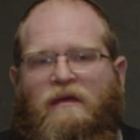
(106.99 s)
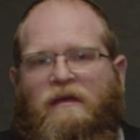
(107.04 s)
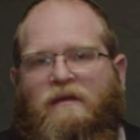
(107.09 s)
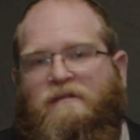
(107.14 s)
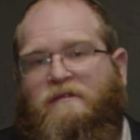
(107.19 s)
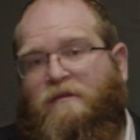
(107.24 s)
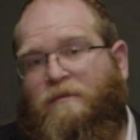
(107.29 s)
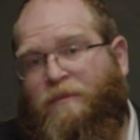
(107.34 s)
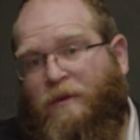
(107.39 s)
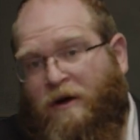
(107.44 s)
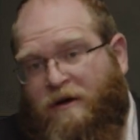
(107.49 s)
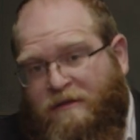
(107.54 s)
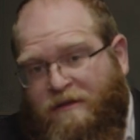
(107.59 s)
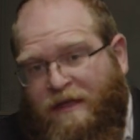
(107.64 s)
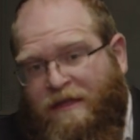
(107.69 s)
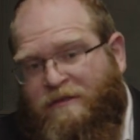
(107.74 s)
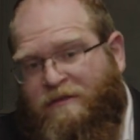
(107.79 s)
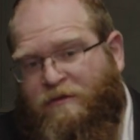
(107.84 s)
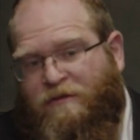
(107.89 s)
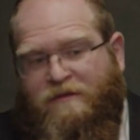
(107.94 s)
So the
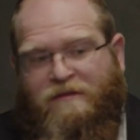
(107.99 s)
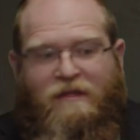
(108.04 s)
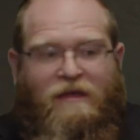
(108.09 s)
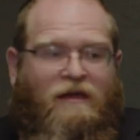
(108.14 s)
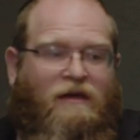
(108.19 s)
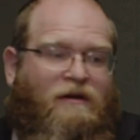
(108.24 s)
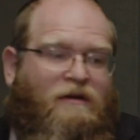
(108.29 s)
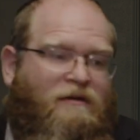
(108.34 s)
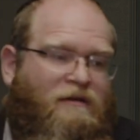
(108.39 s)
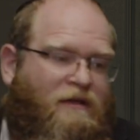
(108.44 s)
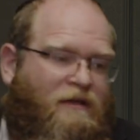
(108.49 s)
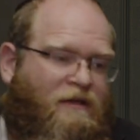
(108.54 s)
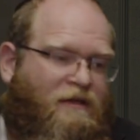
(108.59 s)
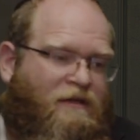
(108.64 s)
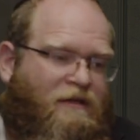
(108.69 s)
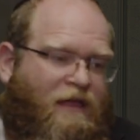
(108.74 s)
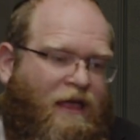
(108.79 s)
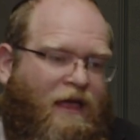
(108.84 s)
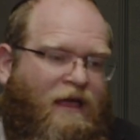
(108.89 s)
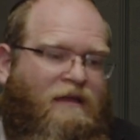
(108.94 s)
bartender's there,
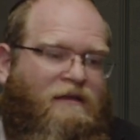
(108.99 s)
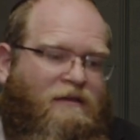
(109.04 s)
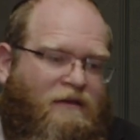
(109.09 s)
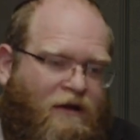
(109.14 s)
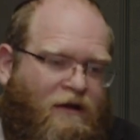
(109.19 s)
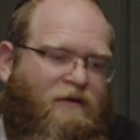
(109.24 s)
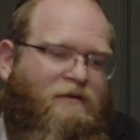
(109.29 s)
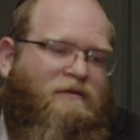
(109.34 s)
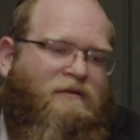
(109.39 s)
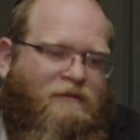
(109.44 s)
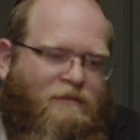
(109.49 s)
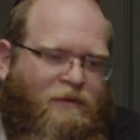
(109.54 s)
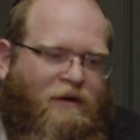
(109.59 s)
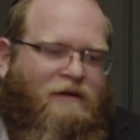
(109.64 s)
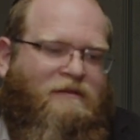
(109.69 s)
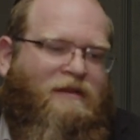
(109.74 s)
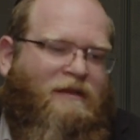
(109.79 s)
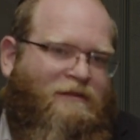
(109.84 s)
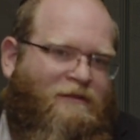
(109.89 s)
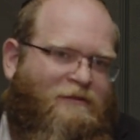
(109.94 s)
and, the
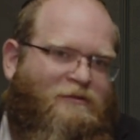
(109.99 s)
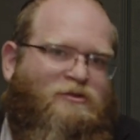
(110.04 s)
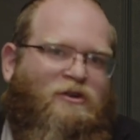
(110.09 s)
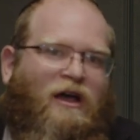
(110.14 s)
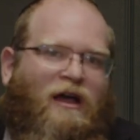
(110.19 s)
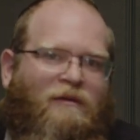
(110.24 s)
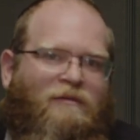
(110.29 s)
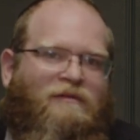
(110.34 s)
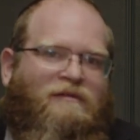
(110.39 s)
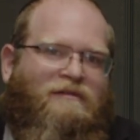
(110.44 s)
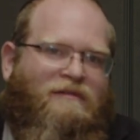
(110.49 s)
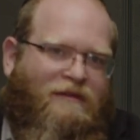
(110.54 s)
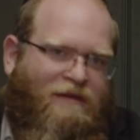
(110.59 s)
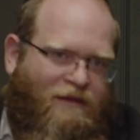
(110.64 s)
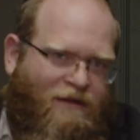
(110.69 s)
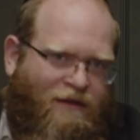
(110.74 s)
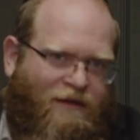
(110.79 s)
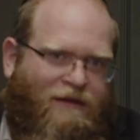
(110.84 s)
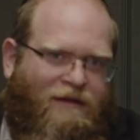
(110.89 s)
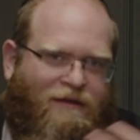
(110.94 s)
bartender's job is
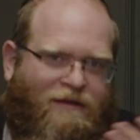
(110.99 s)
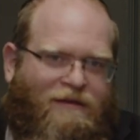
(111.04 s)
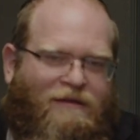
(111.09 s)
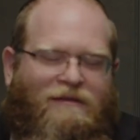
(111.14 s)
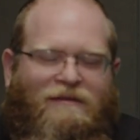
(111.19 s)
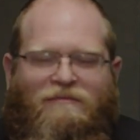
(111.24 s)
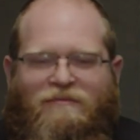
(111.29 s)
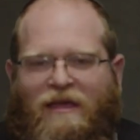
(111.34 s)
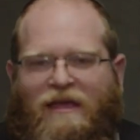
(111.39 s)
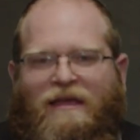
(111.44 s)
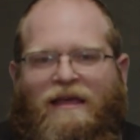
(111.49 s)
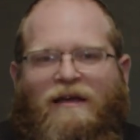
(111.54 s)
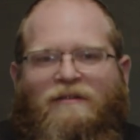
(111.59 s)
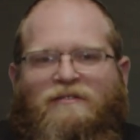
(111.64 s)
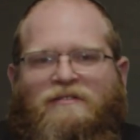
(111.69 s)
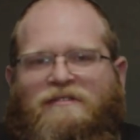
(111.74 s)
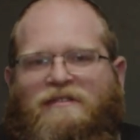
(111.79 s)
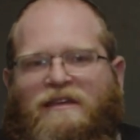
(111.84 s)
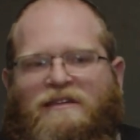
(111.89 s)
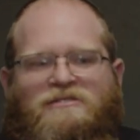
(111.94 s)
to make
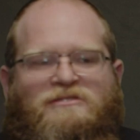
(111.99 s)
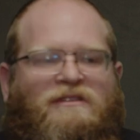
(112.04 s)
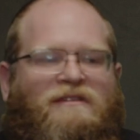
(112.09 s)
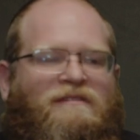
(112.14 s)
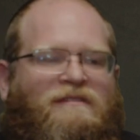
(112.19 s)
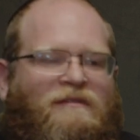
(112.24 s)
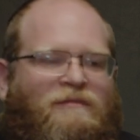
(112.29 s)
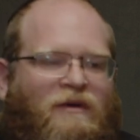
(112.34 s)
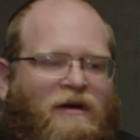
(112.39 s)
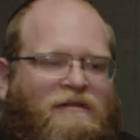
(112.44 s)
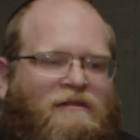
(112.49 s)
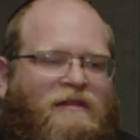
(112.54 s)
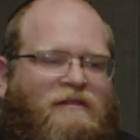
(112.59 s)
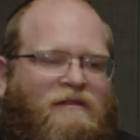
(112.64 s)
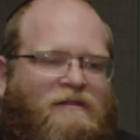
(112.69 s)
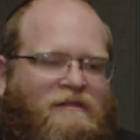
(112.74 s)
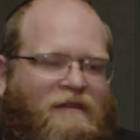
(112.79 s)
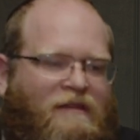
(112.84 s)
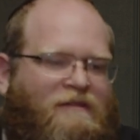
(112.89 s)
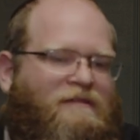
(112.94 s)
conversation. So the
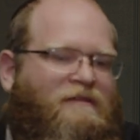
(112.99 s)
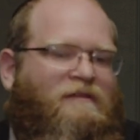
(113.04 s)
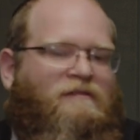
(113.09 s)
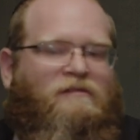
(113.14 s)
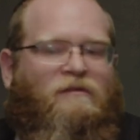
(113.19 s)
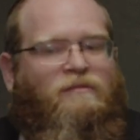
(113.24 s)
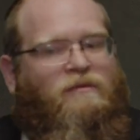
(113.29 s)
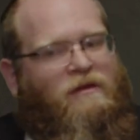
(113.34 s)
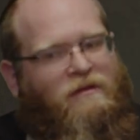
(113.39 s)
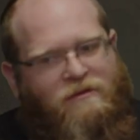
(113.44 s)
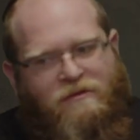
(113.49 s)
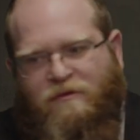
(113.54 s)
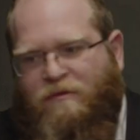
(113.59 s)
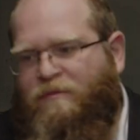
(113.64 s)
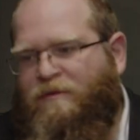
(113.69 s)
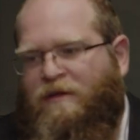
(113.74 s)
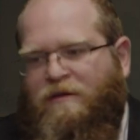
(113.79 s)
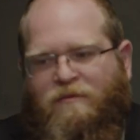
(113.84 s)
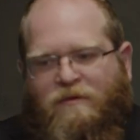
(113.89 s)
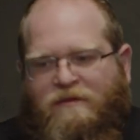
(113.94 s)
bartender says to this Rebbe, "No,
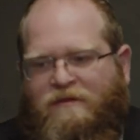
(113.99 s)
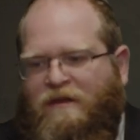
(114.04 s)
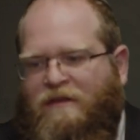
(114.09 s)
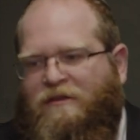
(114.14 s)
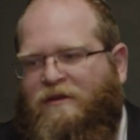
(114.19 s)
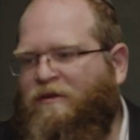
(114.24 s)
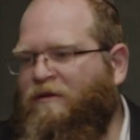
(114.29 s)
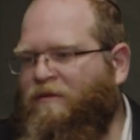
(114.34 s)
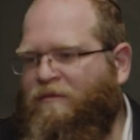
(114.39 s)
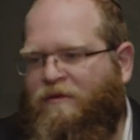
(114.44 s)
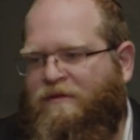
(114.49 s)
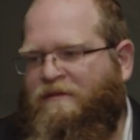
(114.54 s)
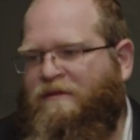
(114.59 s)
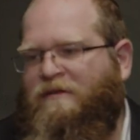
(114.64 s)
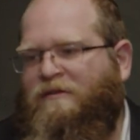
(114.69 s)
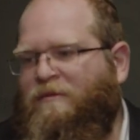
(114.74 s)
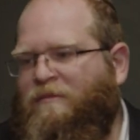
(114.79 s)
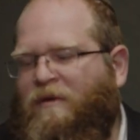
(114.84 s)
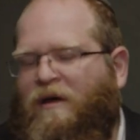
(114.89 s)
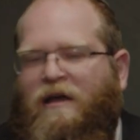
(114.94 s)
Rebbe, what's on
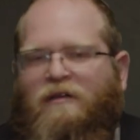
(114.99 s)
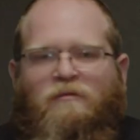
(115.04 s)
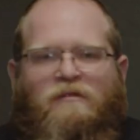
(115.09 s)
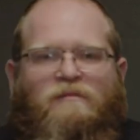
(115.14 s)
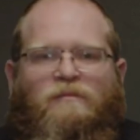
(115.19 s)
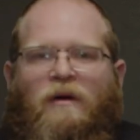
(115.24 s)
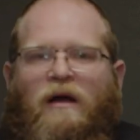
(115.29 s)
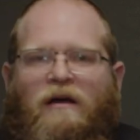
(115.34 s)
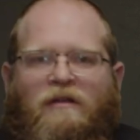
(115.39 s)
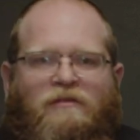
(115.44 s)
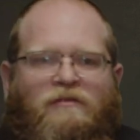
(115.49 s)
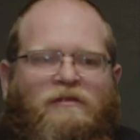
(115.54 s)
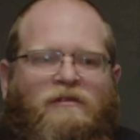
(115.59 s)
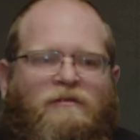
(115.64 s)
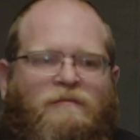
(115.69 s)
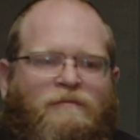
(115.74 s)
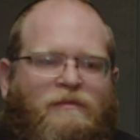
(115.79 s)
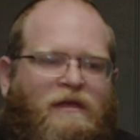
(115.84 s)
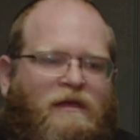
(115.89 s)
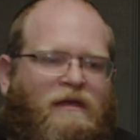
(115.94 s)
your mind? What's bothering
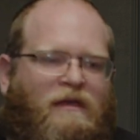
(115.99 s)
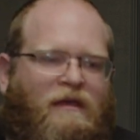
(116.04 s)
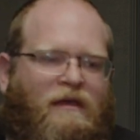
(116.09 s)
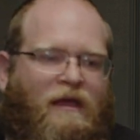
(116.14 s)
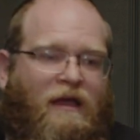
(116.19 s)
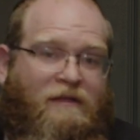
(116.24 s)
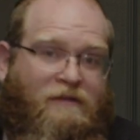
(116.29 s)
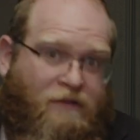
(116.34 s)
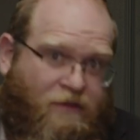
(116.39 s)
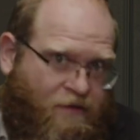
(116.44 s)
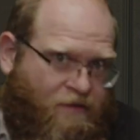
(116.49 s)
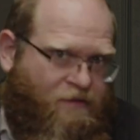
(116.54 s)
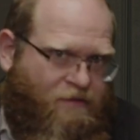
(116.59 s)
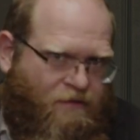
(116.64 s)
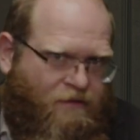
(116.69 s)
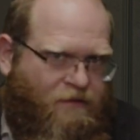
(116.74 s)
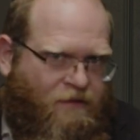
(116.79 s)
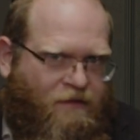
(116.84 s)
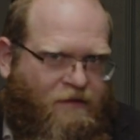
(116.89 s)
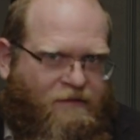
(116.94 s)
you?" And so this
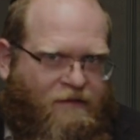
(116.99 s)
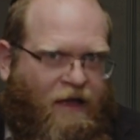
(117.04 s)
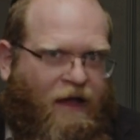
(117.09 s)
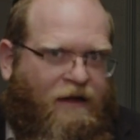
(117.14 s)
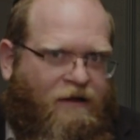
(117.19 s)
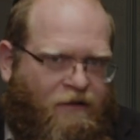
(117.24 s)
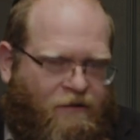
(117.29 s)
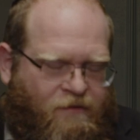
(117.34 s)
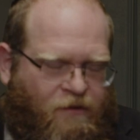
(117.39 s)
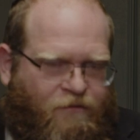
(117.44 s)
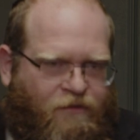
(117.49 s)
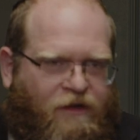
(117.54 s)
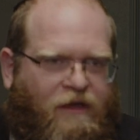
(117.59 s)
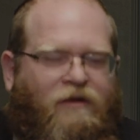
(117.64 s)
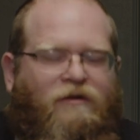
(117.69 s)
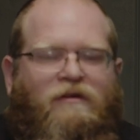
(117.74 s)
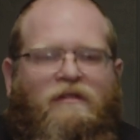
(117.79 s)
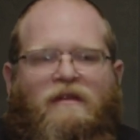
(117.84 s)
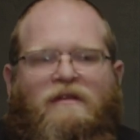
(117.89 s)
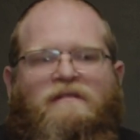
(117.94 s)
Yankel's
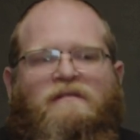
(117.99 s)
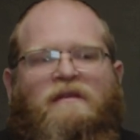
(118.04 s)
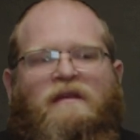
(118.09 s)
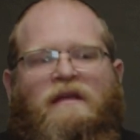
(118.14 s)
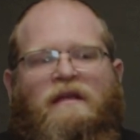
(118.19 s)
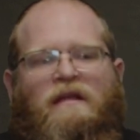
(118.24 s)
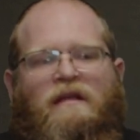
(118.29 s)
overhearing this.